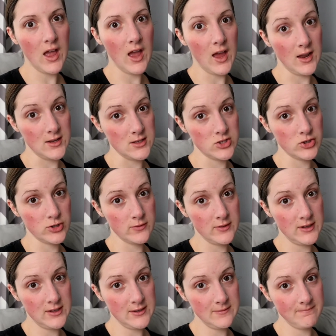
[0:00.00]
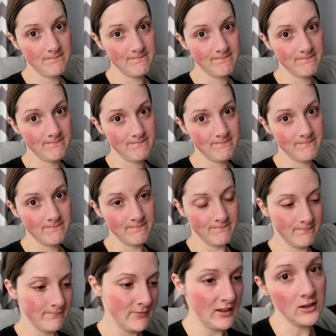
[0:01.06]
I deserve it.
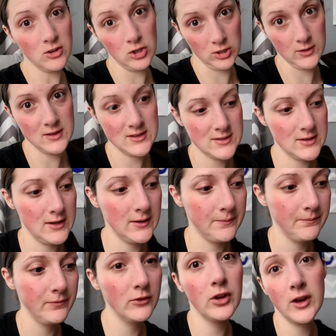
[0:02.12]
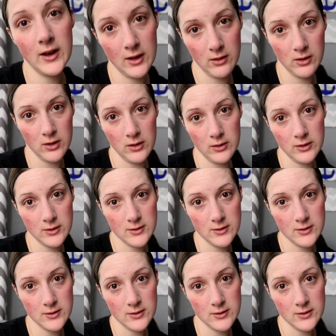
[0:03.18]
Like, look at this thing. Look at how good it